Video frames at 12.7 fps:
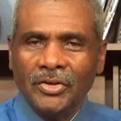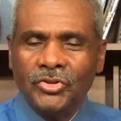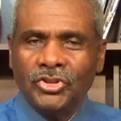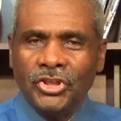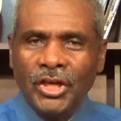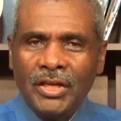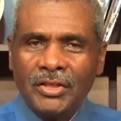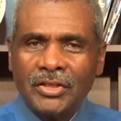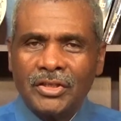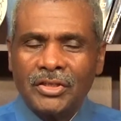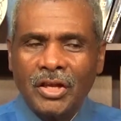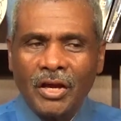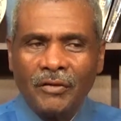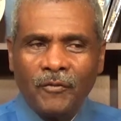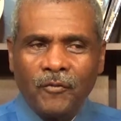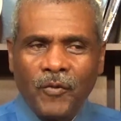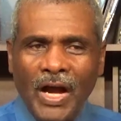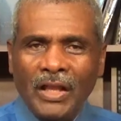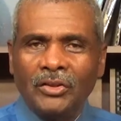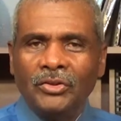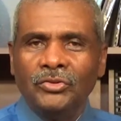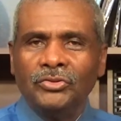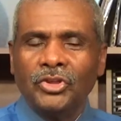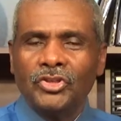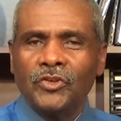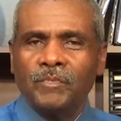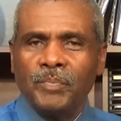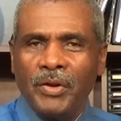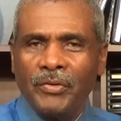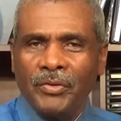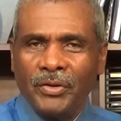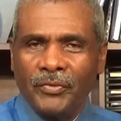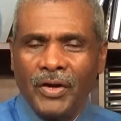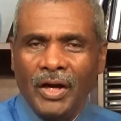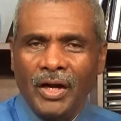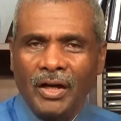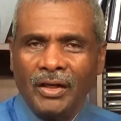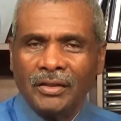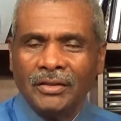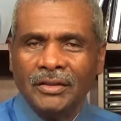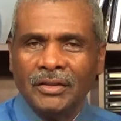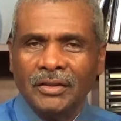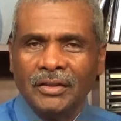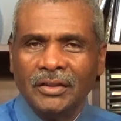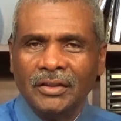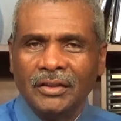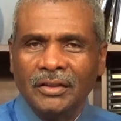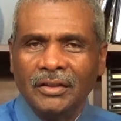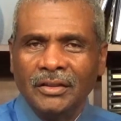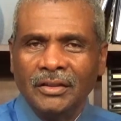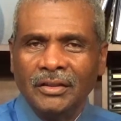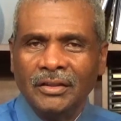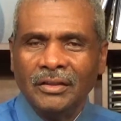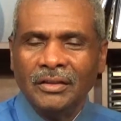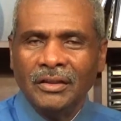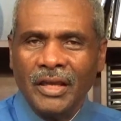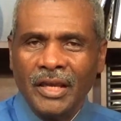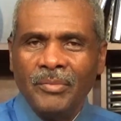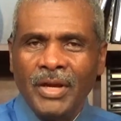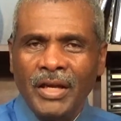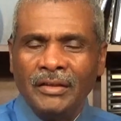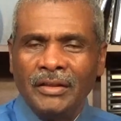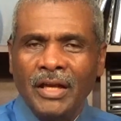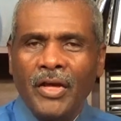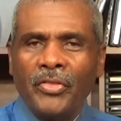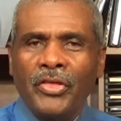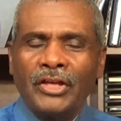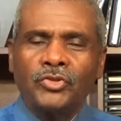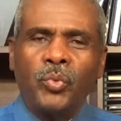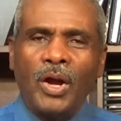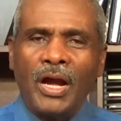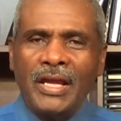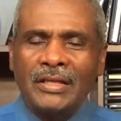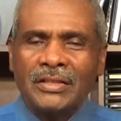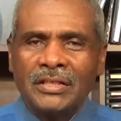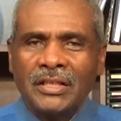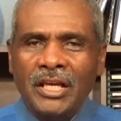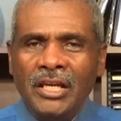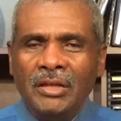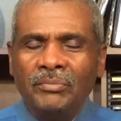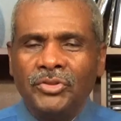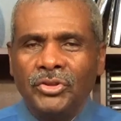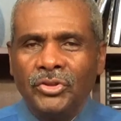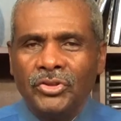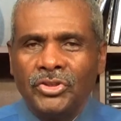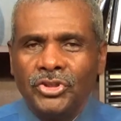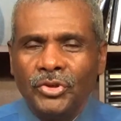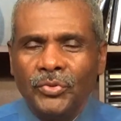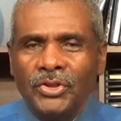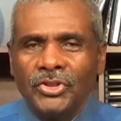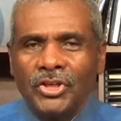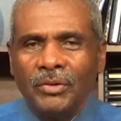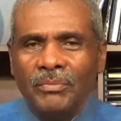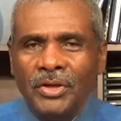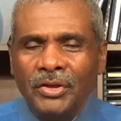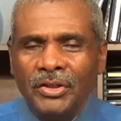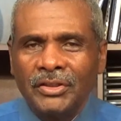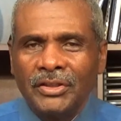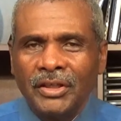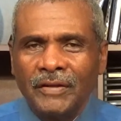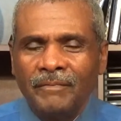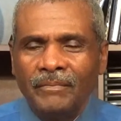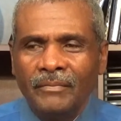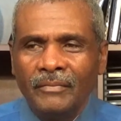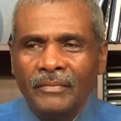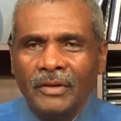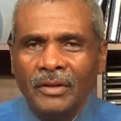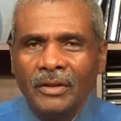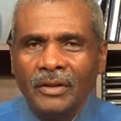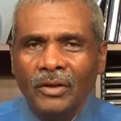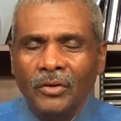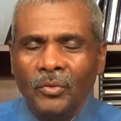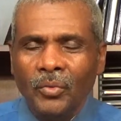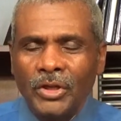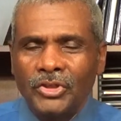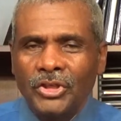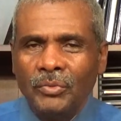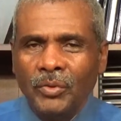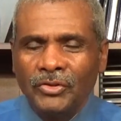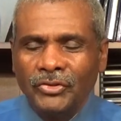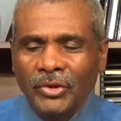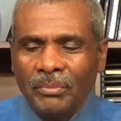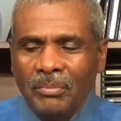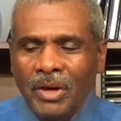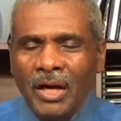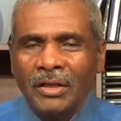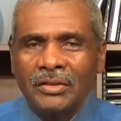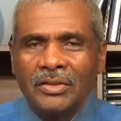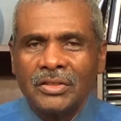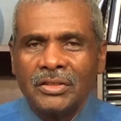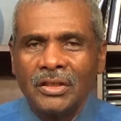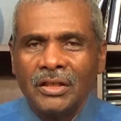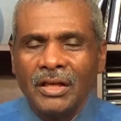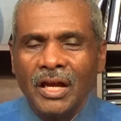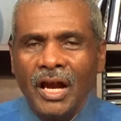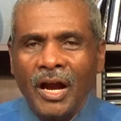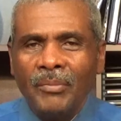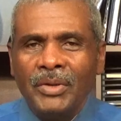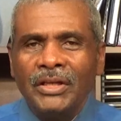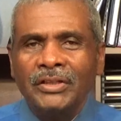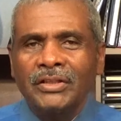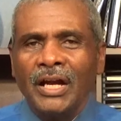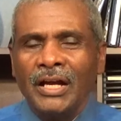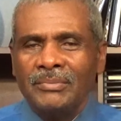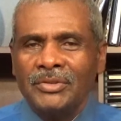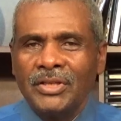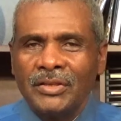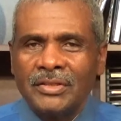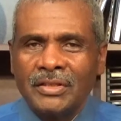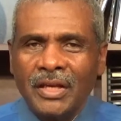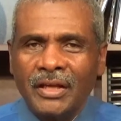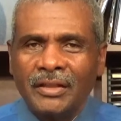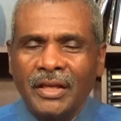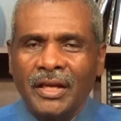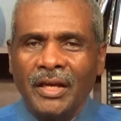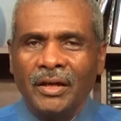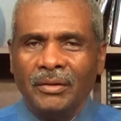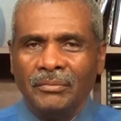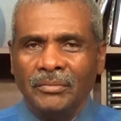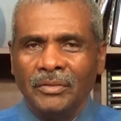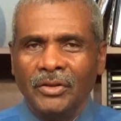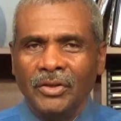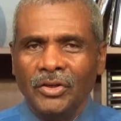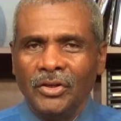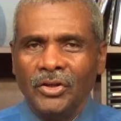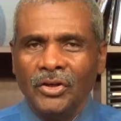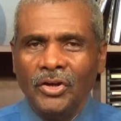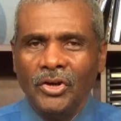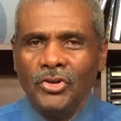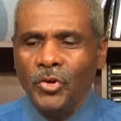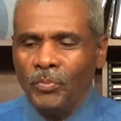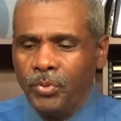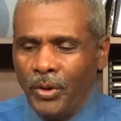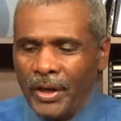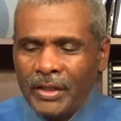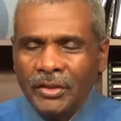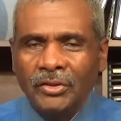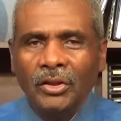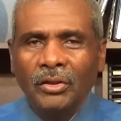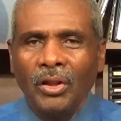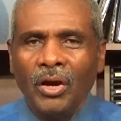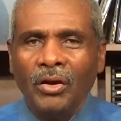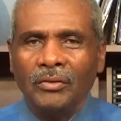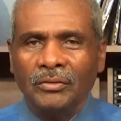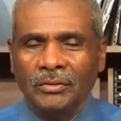Jesus followed the Spirit of God. Amen? That's why it seemed to the Jewish community which he was amongst, how many times they said to him, you're breaking the law.